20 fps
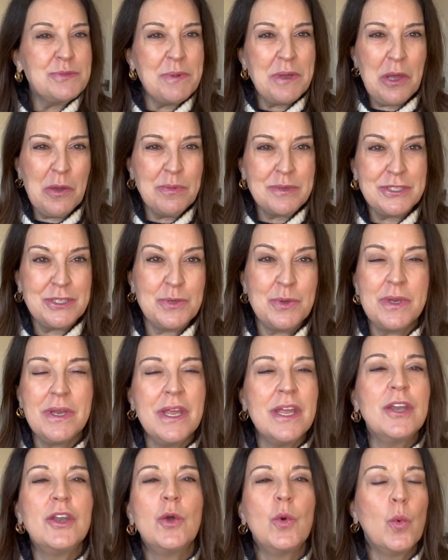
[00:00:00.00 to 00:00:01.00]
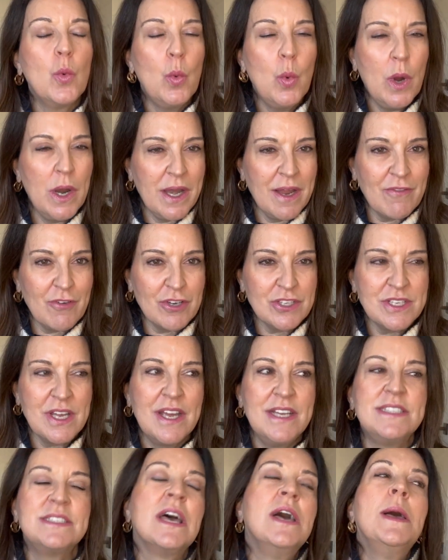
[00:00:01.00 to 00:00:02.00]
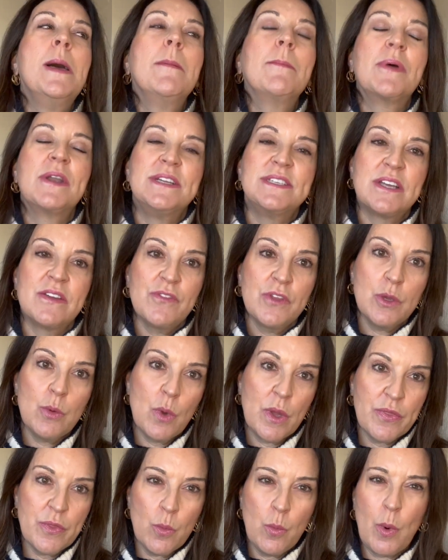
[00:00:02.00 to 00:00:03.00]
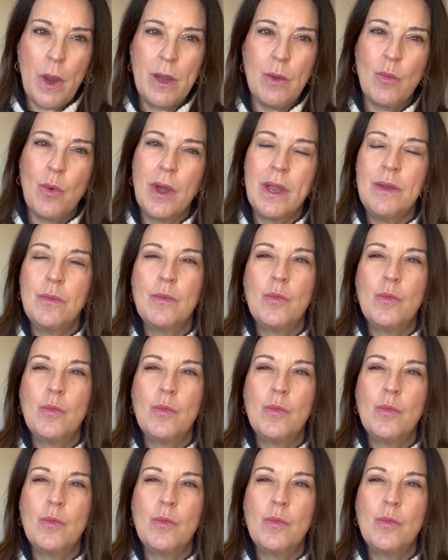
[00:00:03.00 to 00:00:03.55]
be open to it in whatever size, but I definitely want the white one.